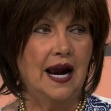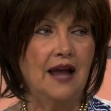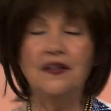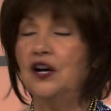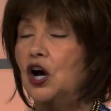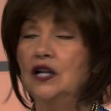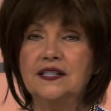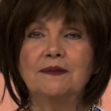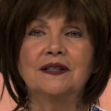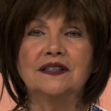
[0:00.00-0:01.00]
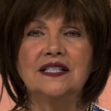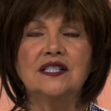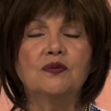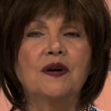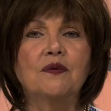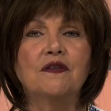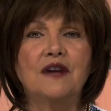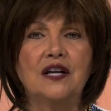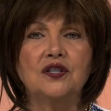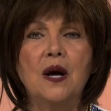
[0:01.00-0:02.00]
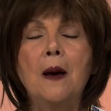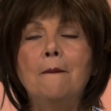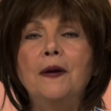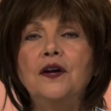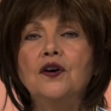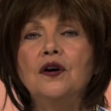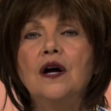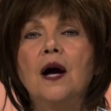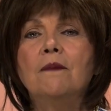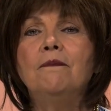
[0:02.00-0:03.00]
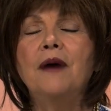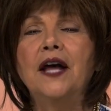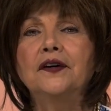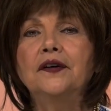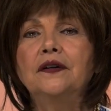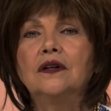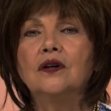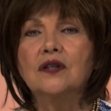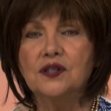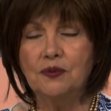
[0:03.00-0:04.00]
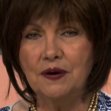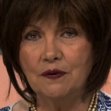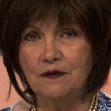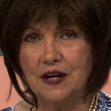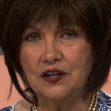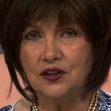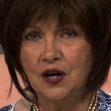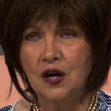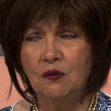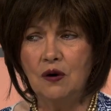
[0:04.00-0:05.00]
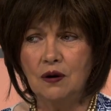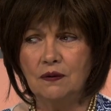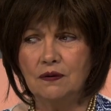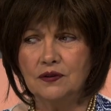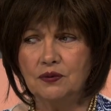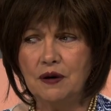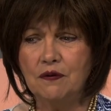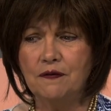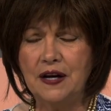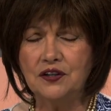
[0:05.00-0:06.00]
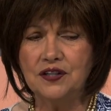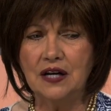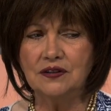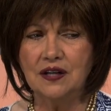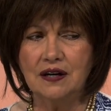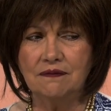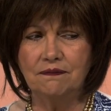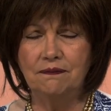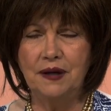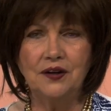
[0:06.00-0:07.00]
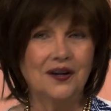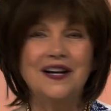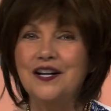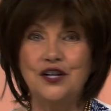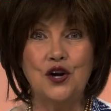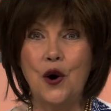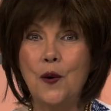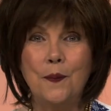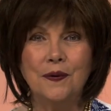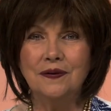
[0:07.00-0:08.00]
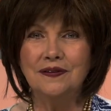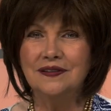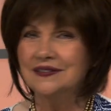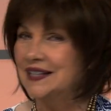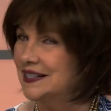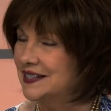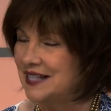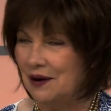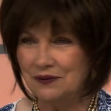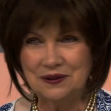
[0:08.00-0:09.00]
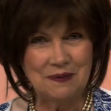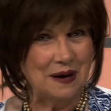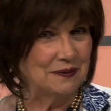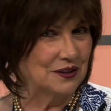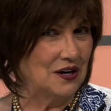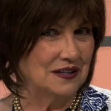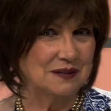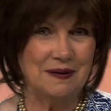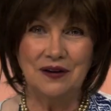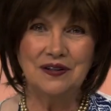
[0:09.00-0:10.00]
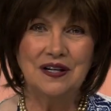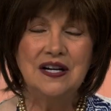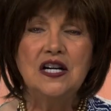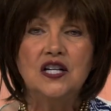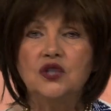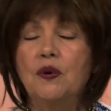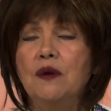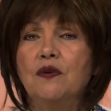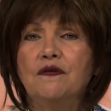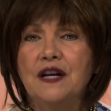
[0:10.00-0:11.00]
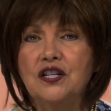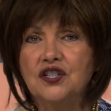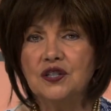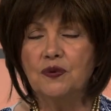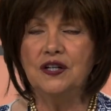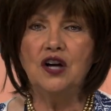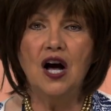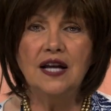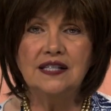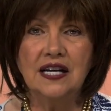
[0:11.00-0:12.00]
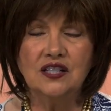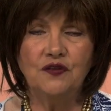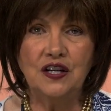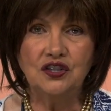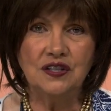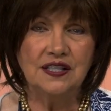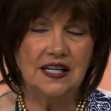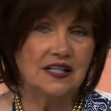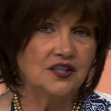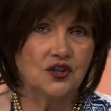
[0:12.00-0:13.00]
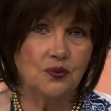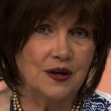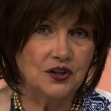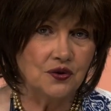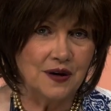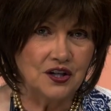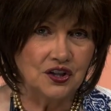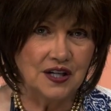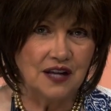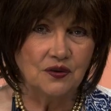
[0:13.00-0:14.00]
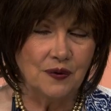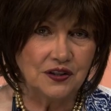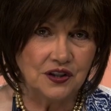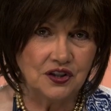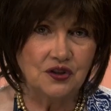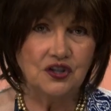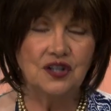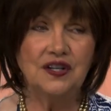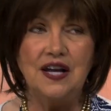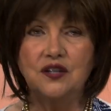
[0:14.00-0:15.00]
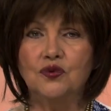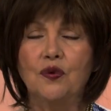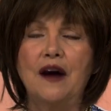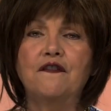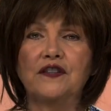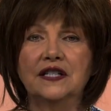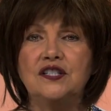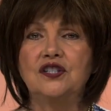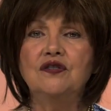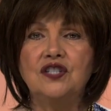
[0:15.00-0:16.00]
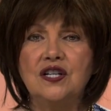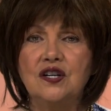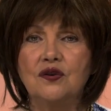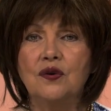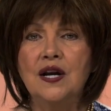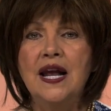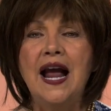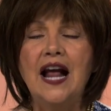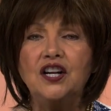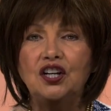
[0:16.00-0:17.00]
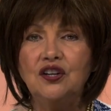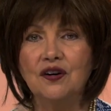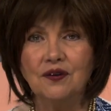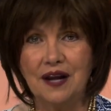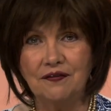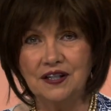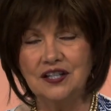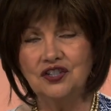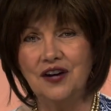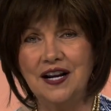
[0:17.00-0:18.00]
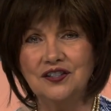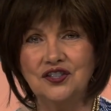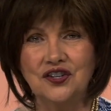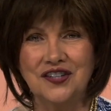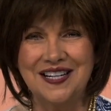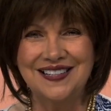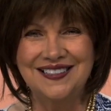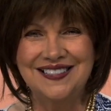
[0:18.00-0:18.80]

And then ultimately, sweet revenge. Bitter, better, or sweet revenge? Well, sweet revenge sounds like bitter. Nope, that's not what the Bible talks about. Sweet revenge is when God takes vengeance and it's the restoration and the restitution that is rightfully due to you, and you don't have to get your hands dirty.